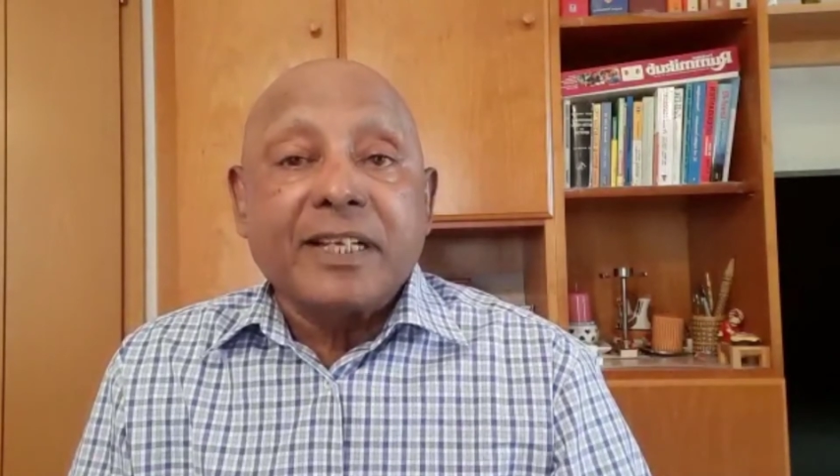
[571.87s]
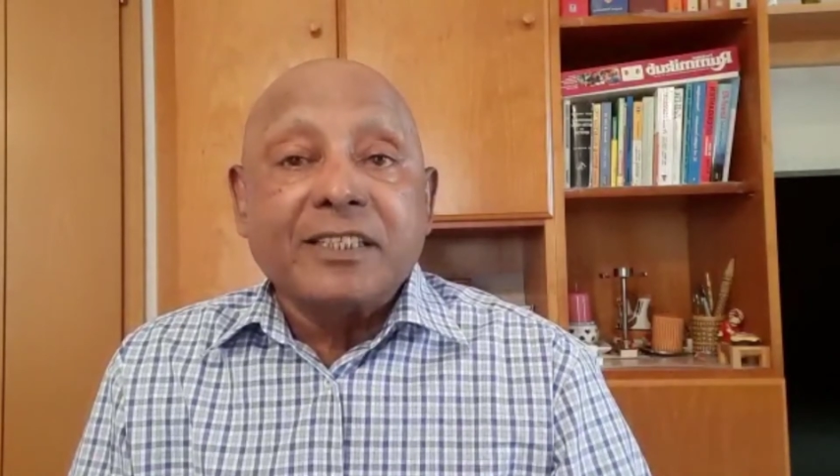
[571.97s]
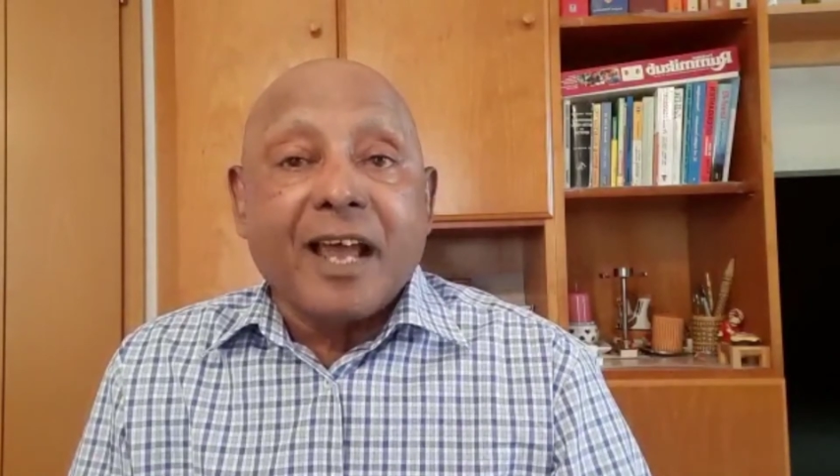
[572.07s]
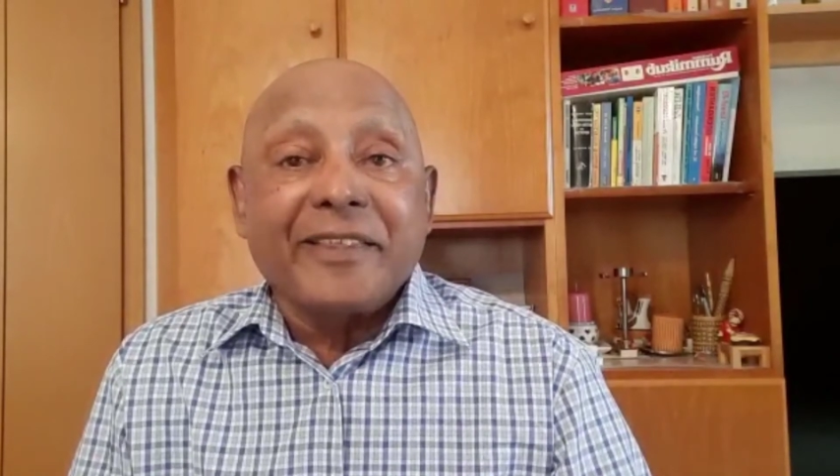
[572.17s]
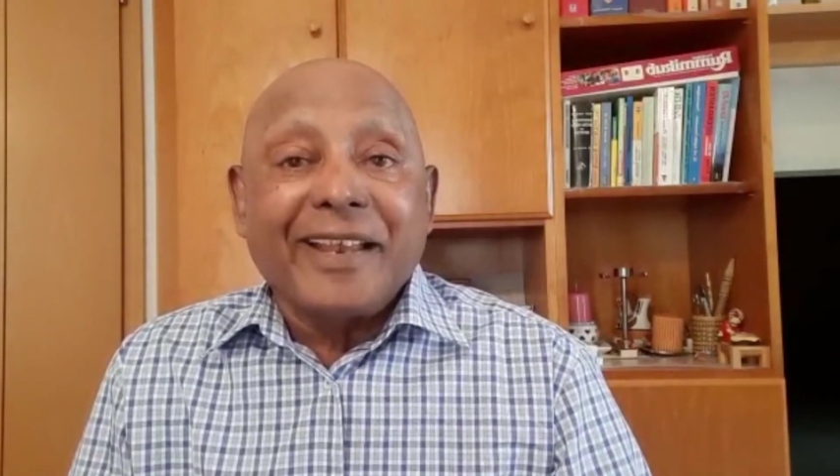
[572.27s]

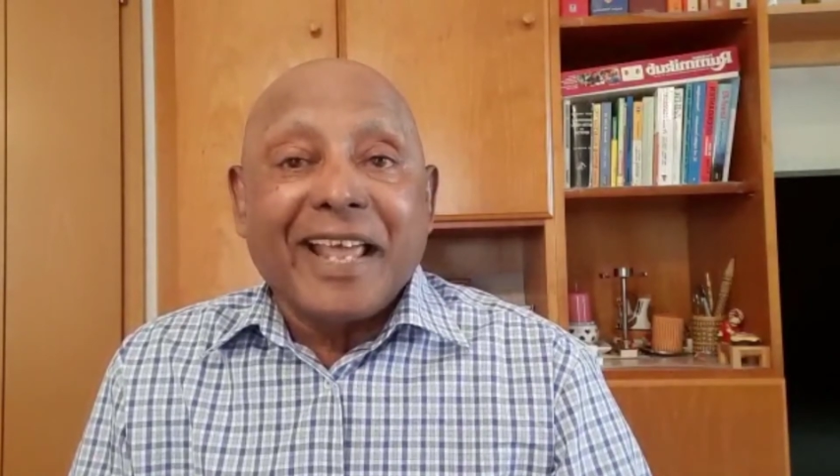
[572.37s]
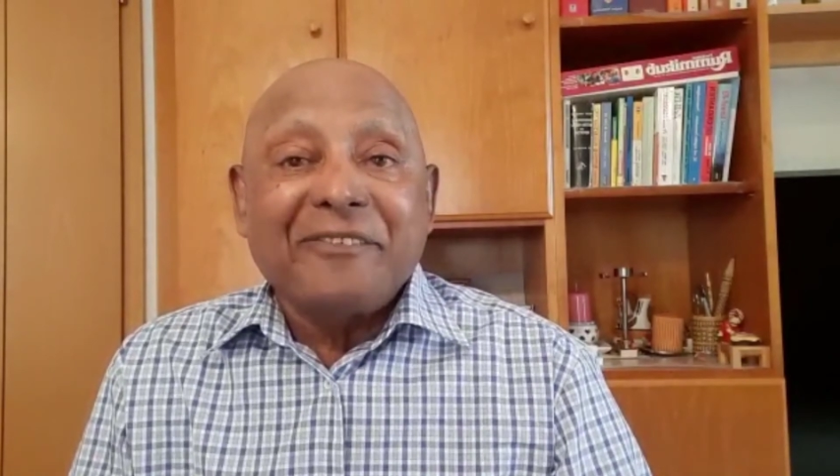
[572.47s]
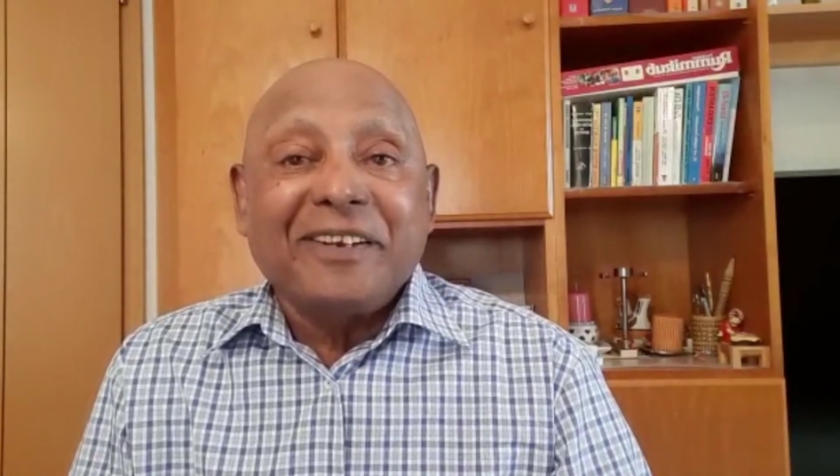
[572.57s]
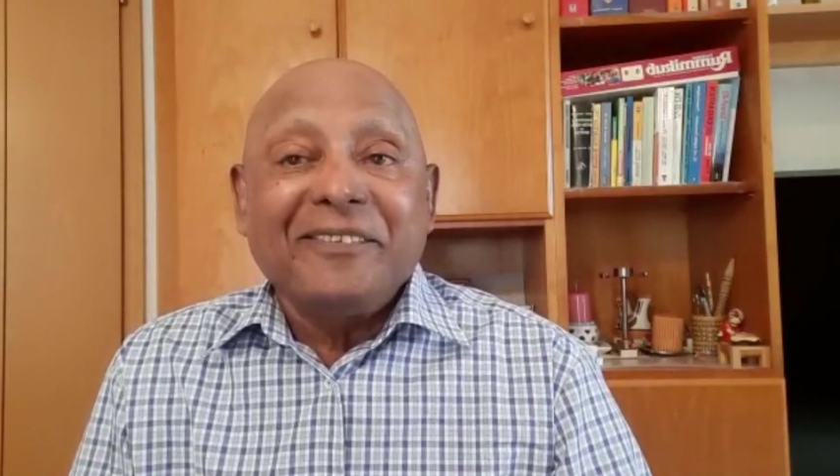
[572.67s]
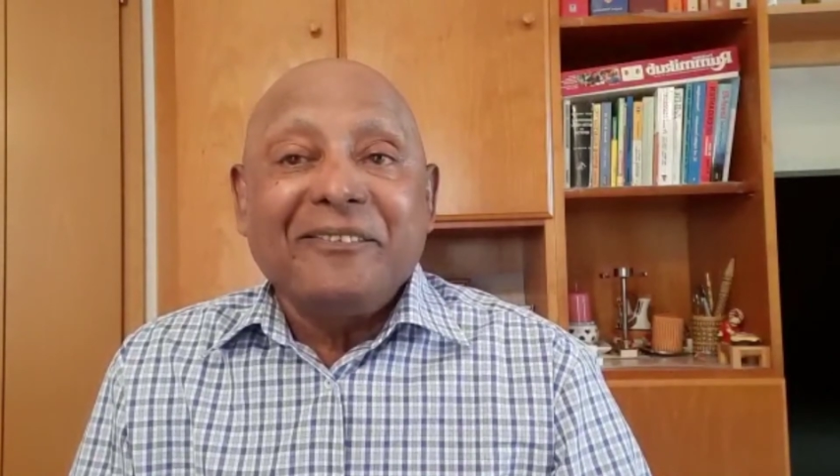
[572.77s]
enjoy the
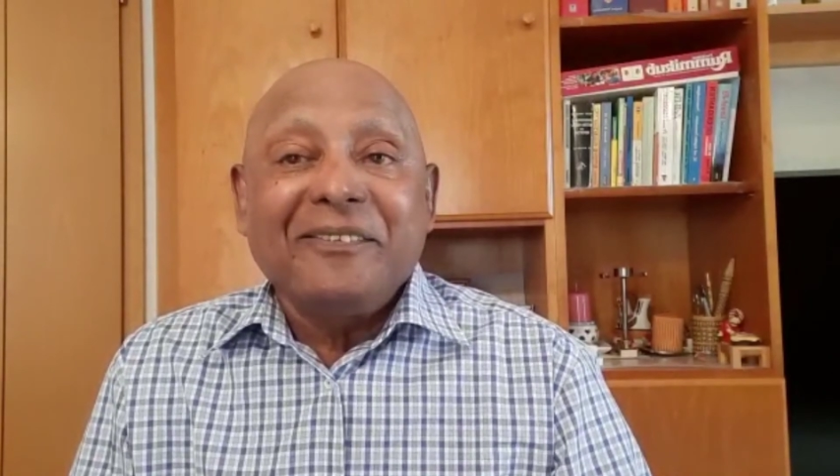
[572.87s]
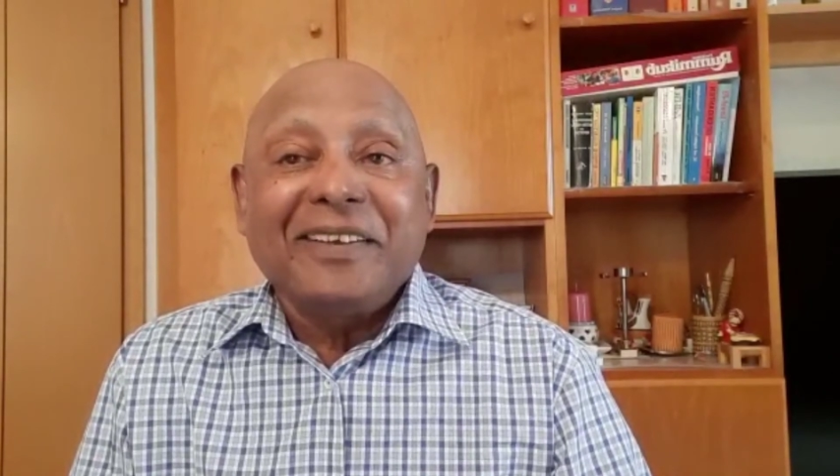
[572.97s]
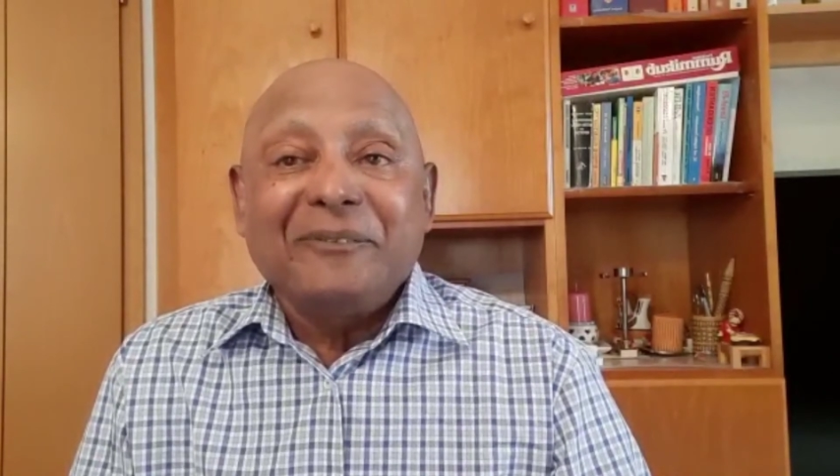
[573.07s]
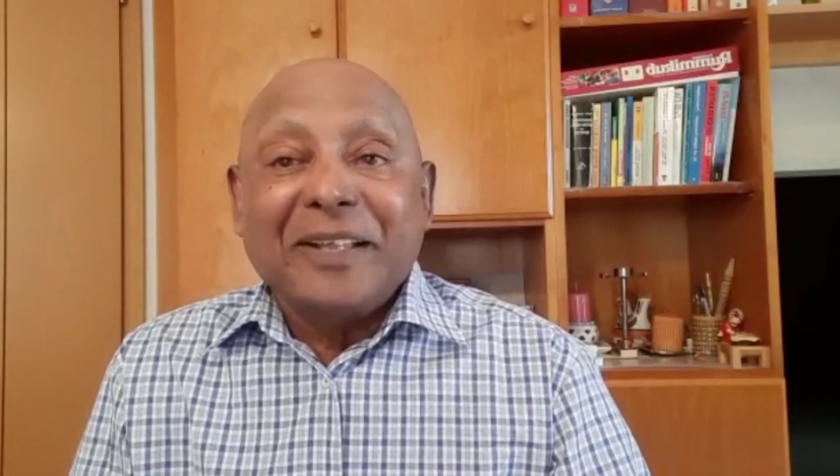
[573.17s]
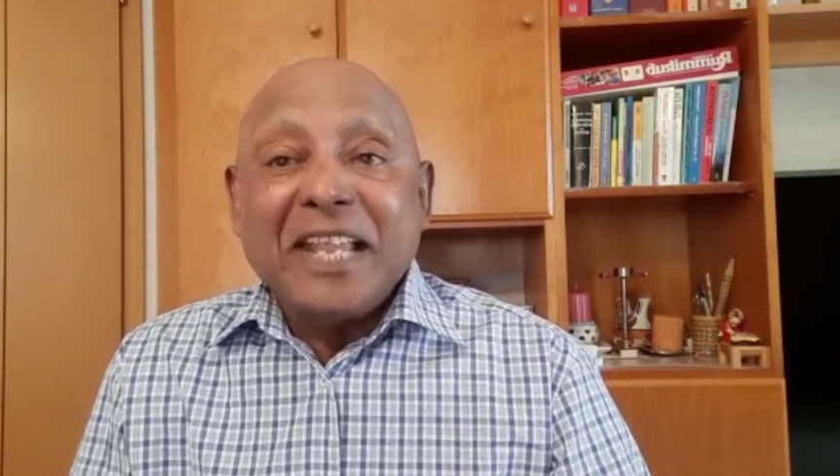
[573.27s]
life
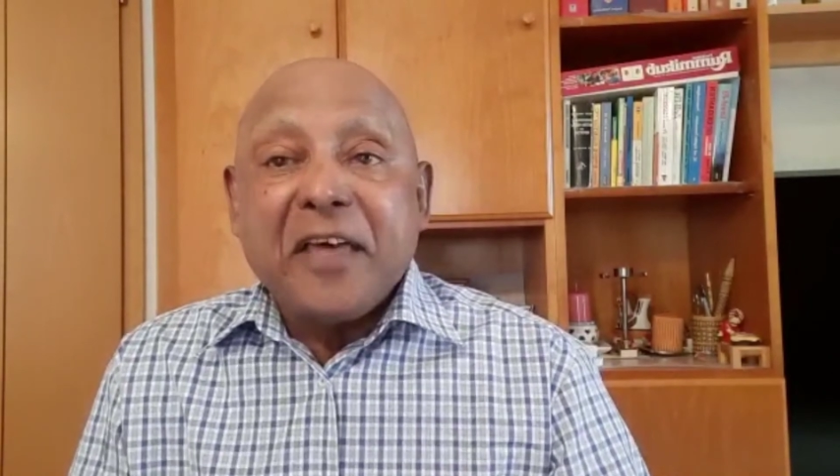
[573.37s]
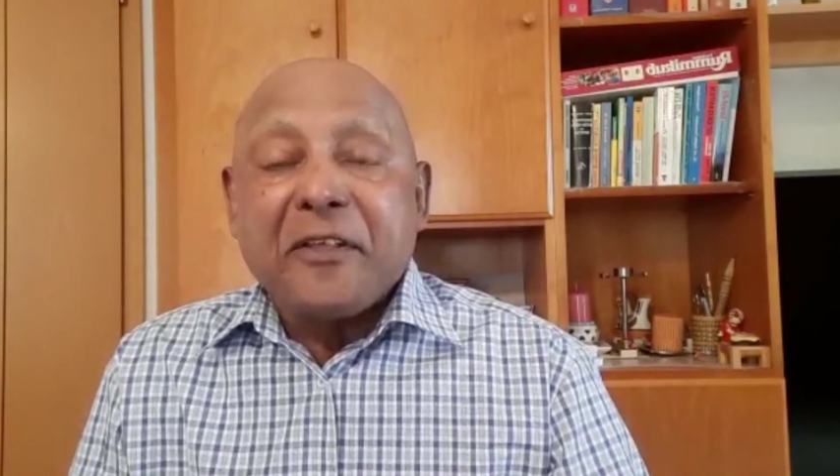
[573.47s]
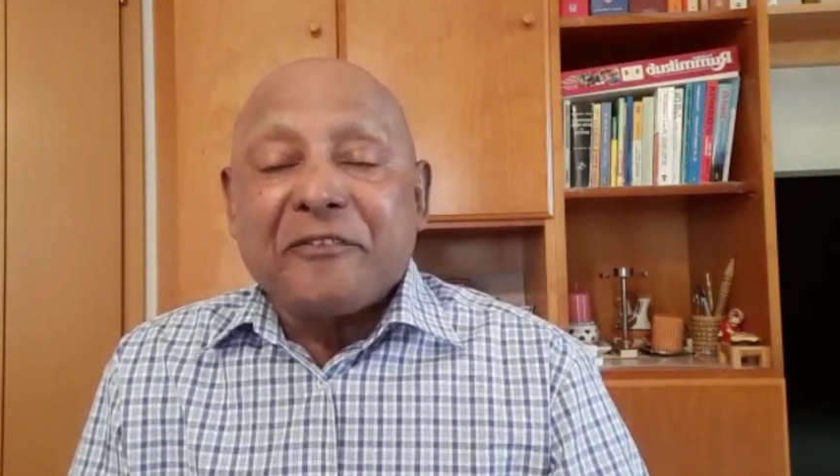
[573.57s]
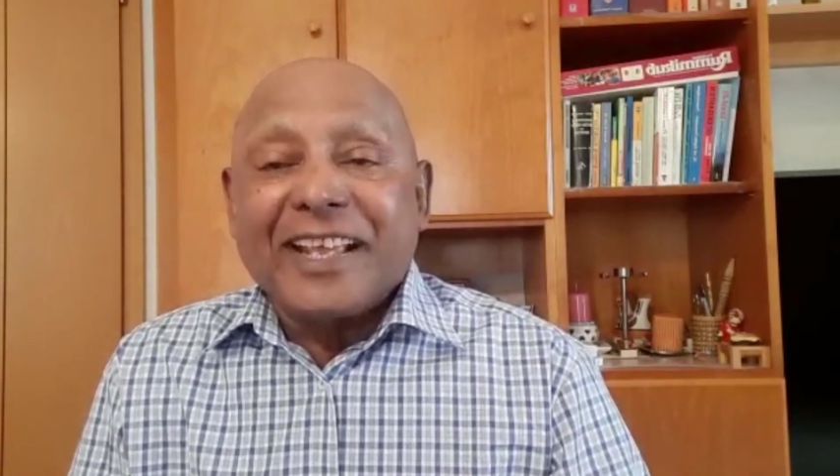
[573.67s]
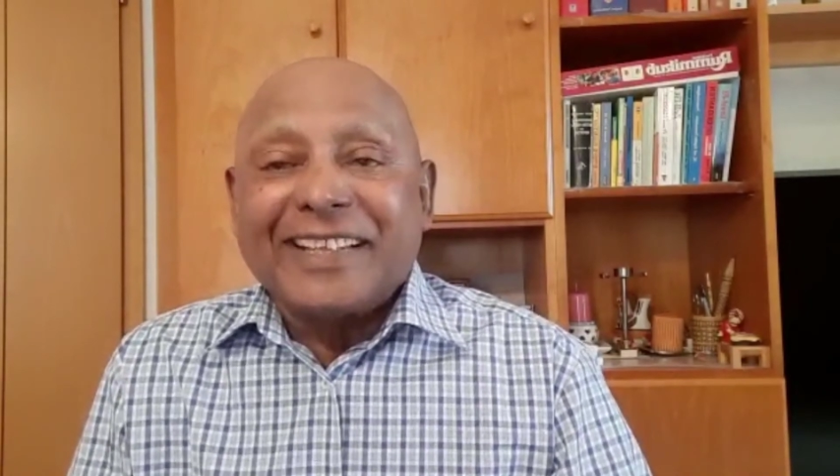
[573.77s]
in many
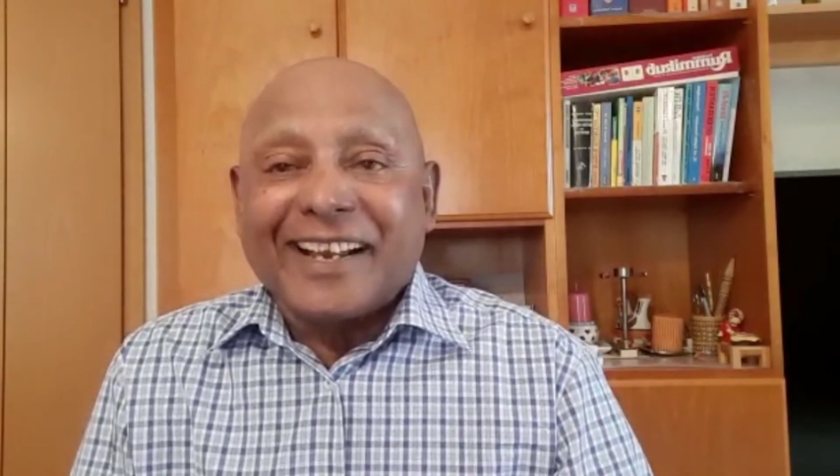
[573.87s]
other ways.